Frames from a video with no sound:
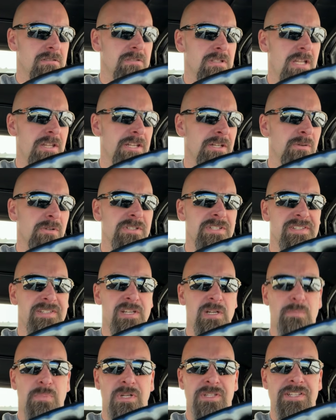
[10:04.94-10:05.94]
think we're just
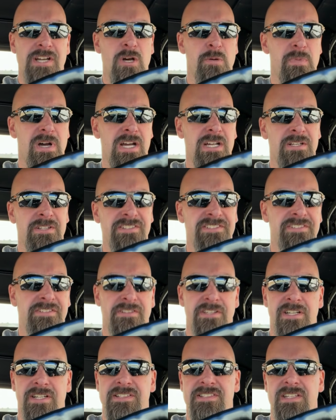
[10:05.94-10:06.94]
going to put down miles to
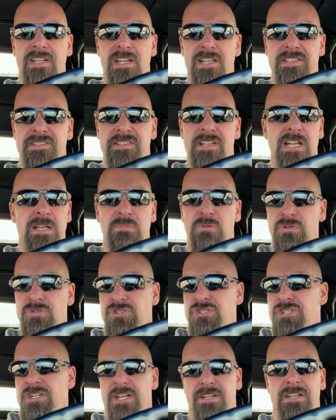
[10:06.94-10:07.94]
the next gas stop. We'll
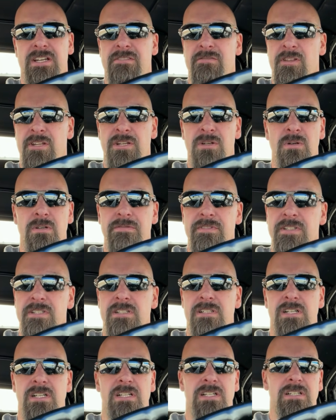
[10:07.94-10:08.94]
check everything
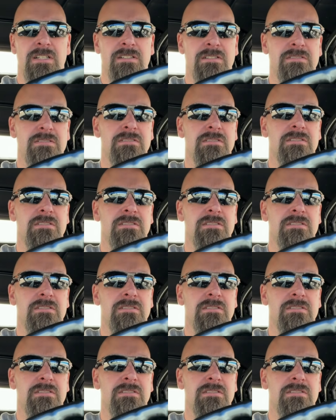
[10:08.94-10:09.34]
over and